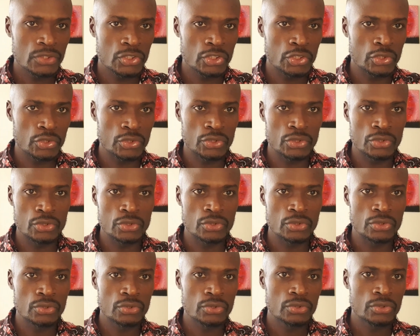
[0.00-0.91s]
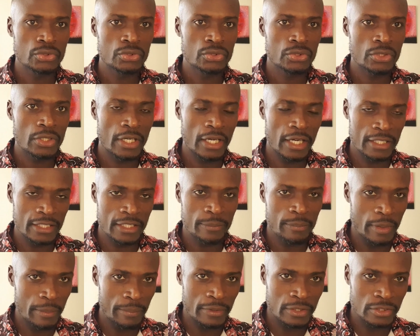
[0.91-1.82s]
to other
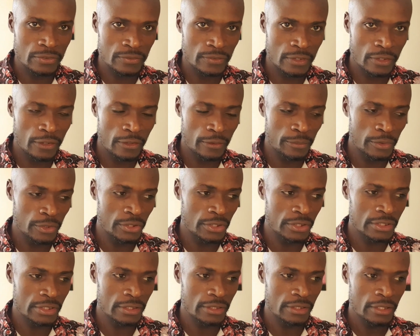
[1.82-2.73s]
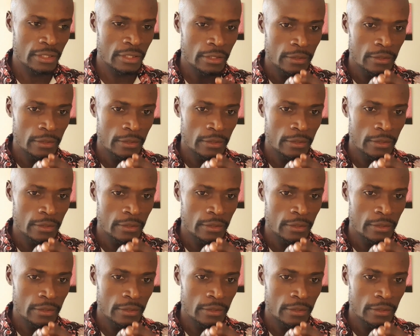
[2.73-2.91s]
members of the community.